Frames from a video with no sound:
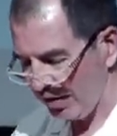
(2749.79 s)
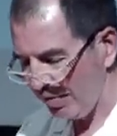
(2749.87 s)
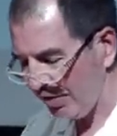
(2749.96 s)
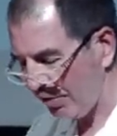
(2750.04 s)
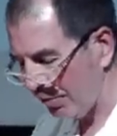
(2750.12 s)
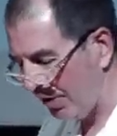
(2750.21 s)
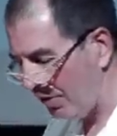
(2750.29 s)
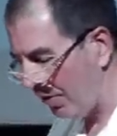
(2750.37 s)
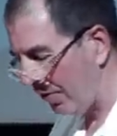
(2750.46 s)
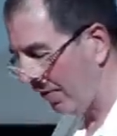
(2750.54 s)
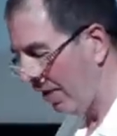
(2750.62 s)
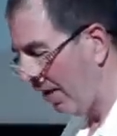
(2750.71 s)
And let me just read
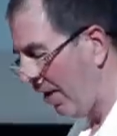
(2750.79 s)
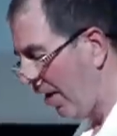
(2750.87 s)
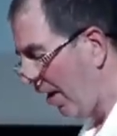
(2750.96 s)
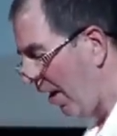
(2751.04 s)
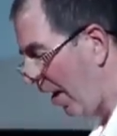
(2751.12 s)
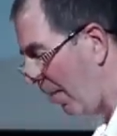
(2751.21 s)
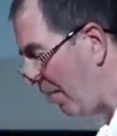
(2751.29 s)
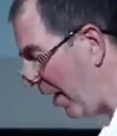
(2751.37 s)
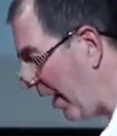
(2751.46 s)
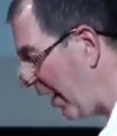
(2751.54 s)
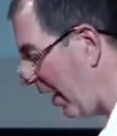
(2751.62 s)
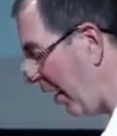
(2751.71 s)
you a
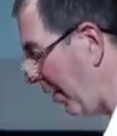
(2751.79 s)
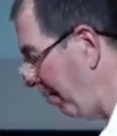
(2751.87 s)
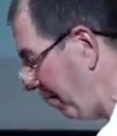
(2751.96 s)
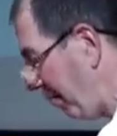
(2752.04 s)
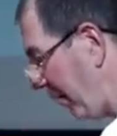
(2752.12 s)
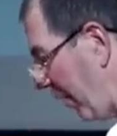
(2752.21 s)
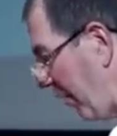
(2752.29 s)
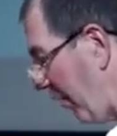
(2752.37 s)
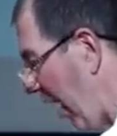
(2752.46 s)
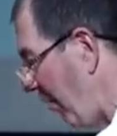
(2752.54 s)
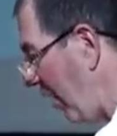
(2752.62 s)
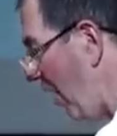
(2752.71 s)
bit here. It
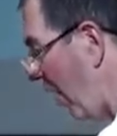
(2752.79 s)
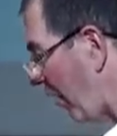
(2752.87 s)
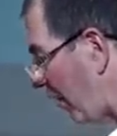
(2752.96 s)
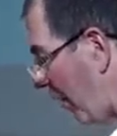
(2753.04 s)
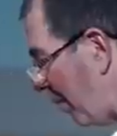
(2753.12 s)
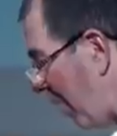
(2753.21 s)
says, Have you noticed